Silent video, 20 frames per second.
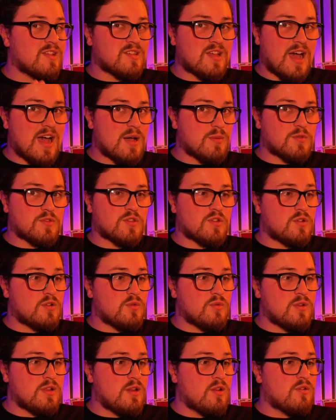is
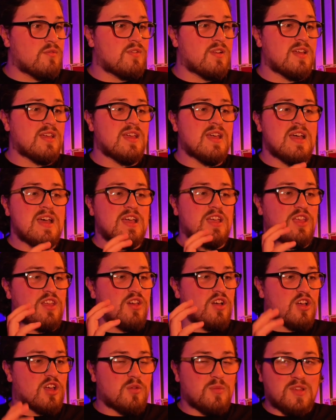absolutely lovely. You're
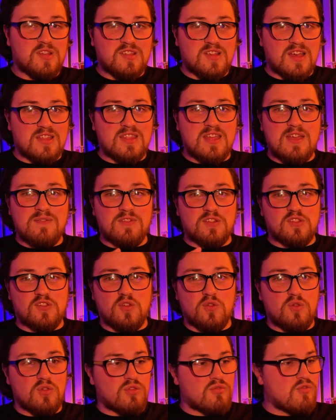not going to be sat there for
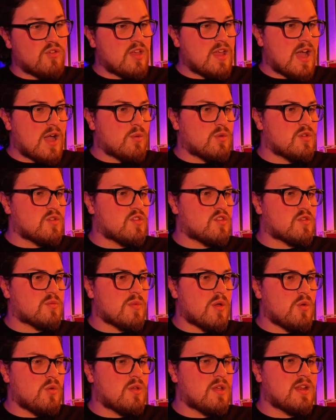2-3 hours
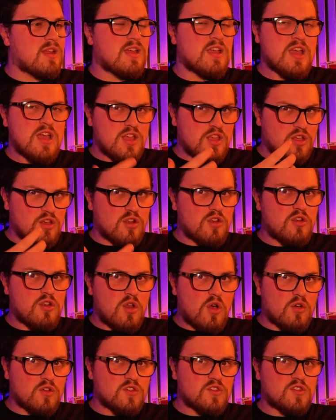smoking it. You got a
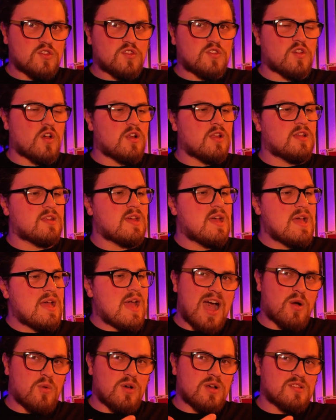nice solid
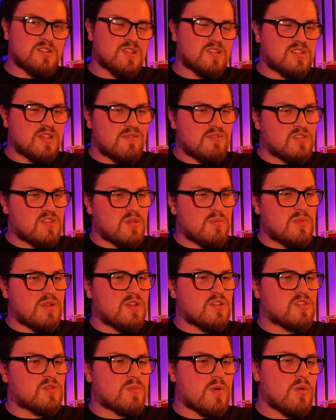hour to
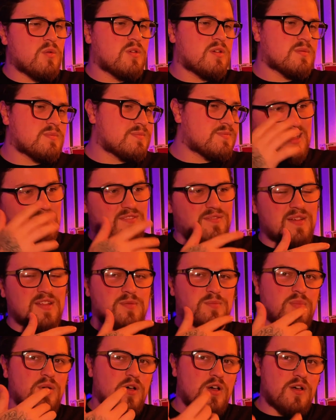70-minute smoke. It
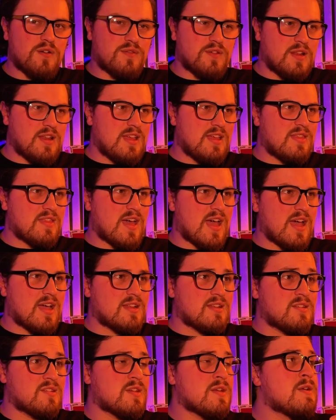fits perfectly in the
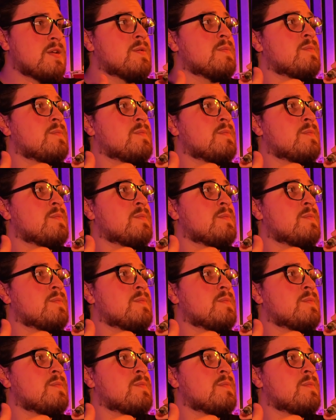hand.